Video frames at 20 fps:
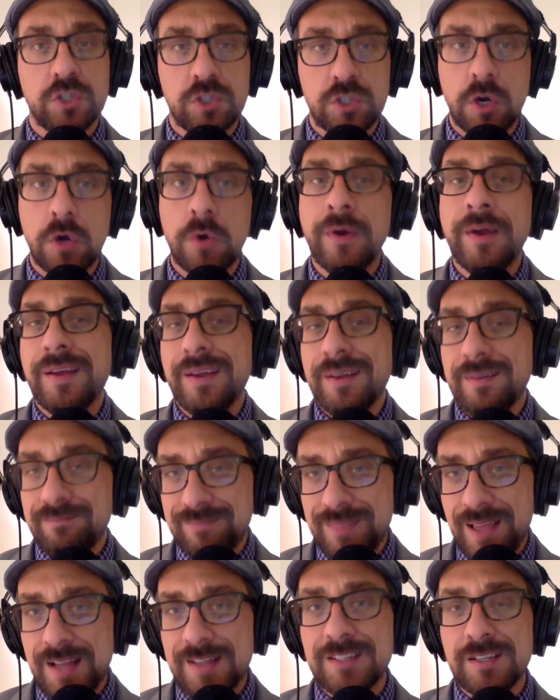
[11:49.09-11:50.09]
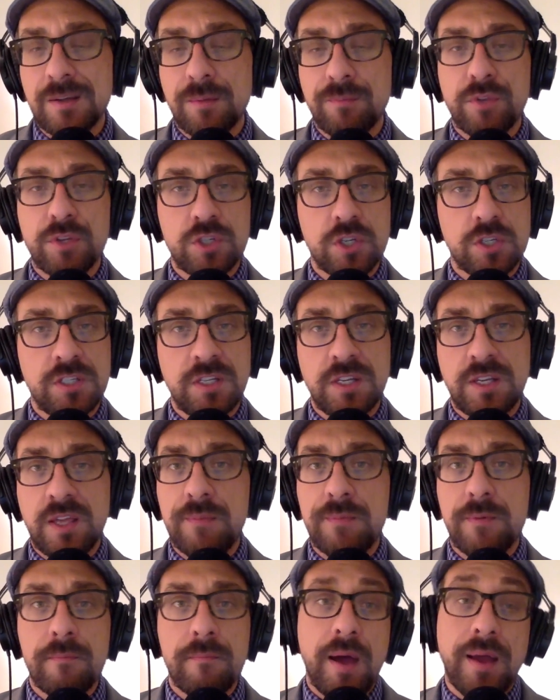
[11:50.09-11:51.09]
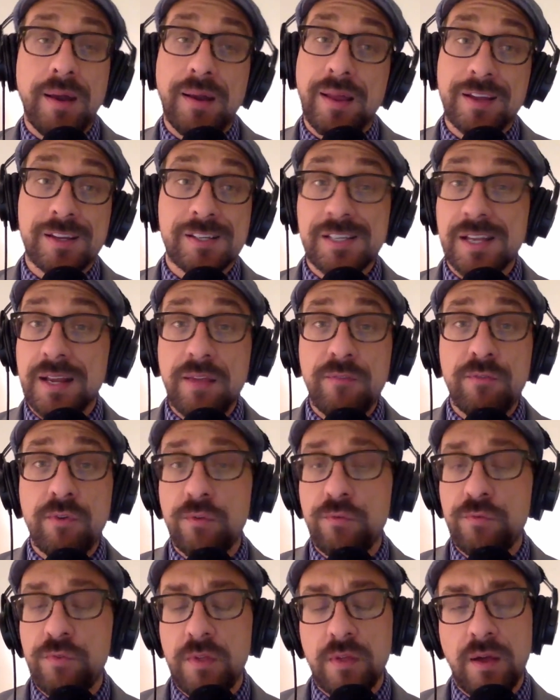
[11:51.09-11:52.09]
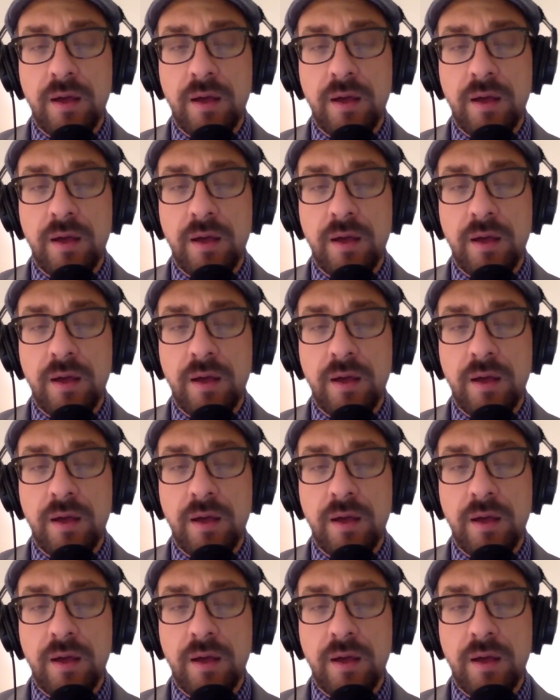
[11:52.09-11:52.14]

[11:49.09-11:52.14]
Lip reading: So that's something just to keep in mind. Like I said, even if